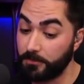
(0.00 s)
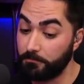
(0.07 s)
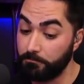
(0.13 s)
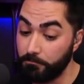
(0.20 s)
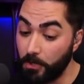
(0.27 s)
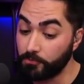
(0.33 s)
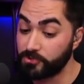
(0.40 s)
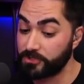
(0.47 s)
the
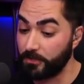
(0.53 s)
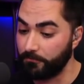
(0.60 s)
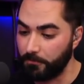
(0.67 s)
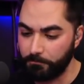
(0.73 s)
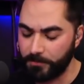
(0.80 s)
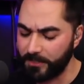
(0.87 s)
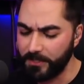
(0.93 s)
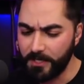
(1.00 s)
most of
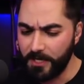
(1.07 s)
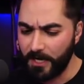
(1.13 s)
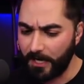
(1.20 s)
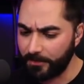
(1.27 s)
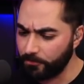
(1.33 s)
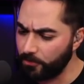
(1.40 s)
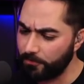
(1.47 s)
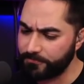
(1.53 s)
them but
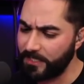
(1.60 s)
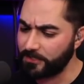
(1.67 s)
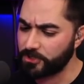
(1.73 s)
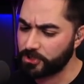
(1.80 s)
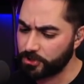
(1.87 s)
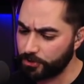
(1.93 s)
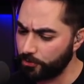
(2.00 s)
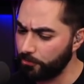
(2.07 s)
i don't know if that's
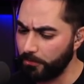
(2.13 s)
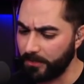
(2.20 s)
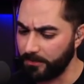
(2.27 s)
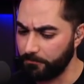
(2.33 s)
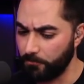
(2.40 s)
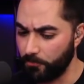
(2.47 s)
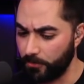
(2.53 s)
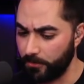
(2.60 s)
true
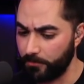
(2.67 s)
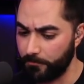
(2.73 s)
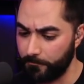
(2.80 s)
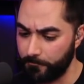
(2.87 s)
anymore